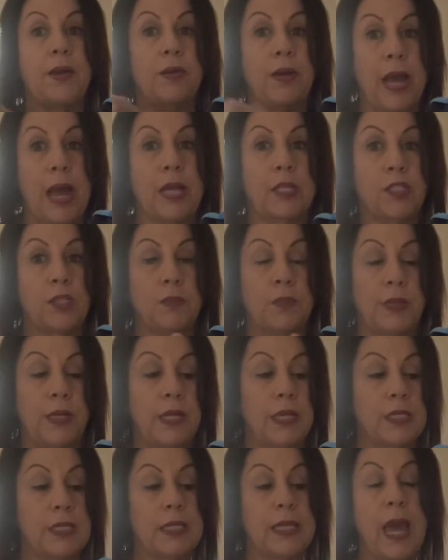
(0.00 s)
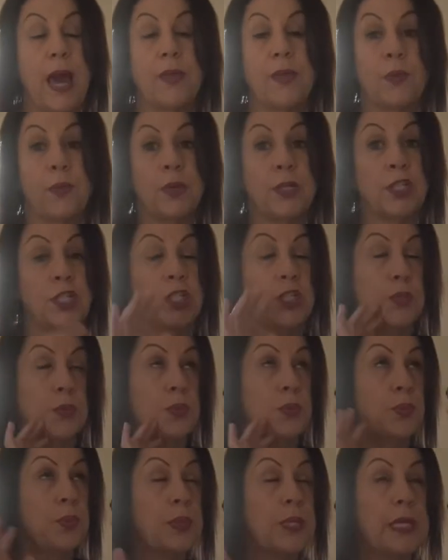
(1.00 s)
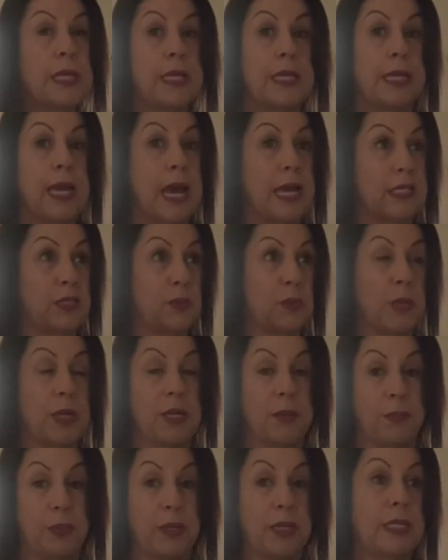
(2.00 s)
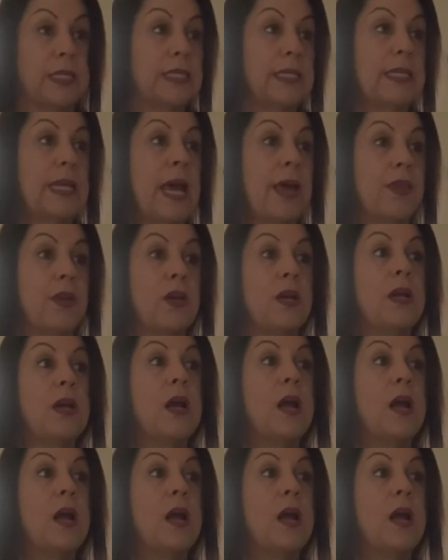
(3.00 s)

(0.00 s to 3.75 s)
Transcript: has you put it together, which is a really nice way to put it together.